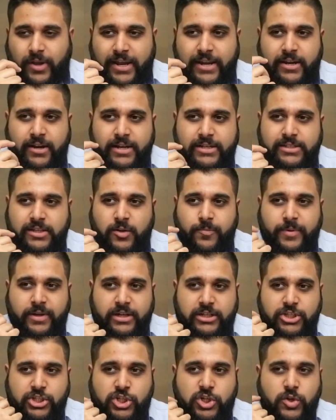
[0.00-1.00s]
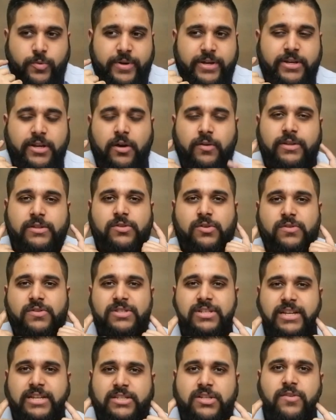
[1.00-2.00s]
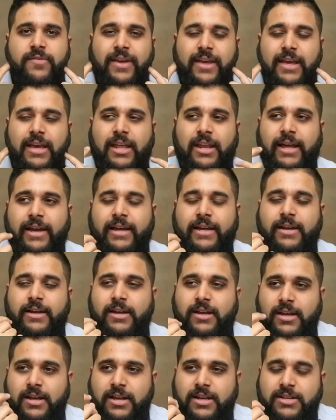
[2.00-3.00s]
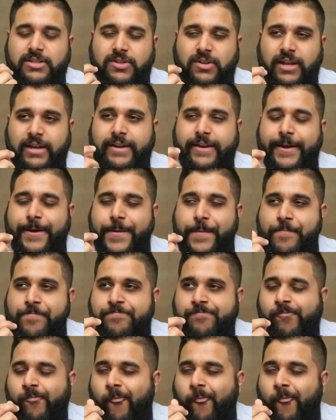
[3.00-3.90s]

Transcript: A nice little bit of chewy note that sort of sits over here like a sort of like a